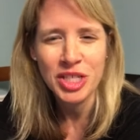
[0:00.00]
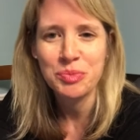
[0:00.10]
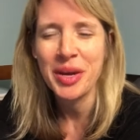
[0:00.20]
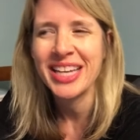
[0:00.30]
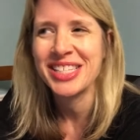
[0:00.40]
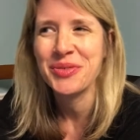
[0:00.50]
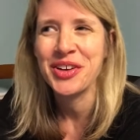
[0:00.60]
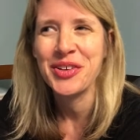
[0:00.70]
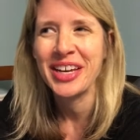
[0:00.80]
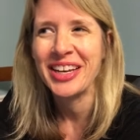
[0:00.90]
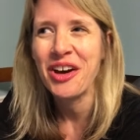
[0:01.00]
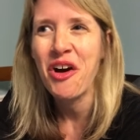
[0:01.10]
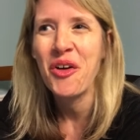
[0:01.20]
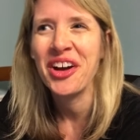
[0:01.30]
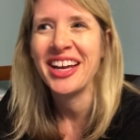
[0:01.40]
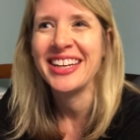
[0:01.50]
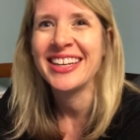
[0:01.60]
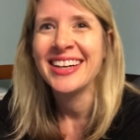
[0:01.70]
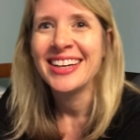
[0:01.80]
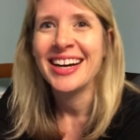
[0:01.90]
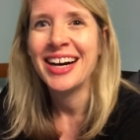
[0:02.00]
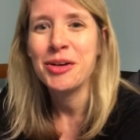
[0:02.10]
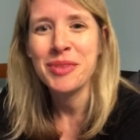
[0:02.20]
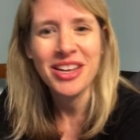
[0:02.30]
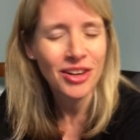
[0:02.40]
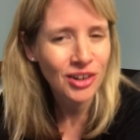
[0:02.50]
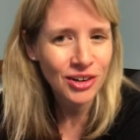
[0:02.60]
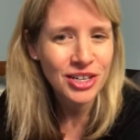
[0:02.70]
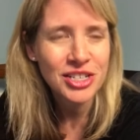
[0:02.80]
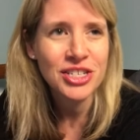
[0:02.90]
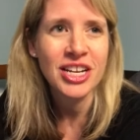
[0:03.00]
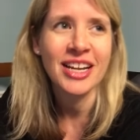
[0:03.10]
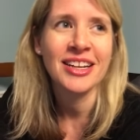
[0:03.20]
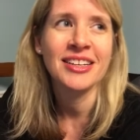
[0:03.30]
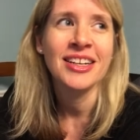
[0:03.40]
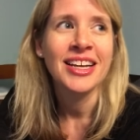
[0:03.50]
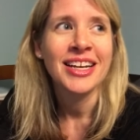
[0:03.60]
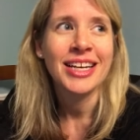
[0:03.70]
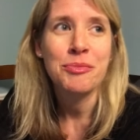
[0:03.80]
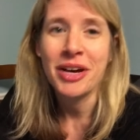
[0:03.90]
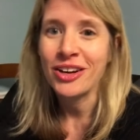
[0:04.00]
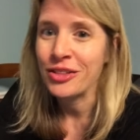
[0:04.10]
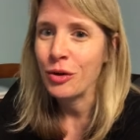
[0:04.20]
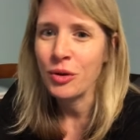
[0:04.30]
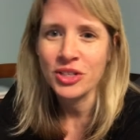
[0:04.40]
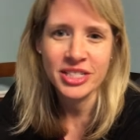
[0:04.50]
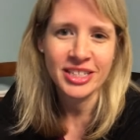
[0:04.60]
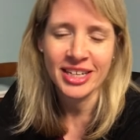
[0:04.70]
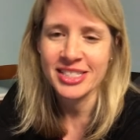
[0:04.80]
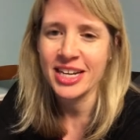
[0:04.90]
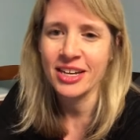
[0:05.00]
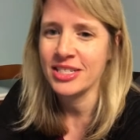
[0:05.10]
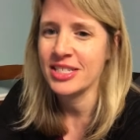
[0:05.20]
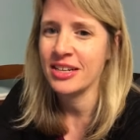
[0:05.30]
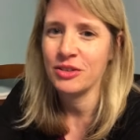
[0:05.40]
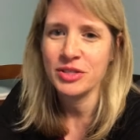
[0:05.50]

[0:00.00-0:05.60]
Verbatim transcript: space where you can go and uh, be encouraged and get back on the horse the next day because I know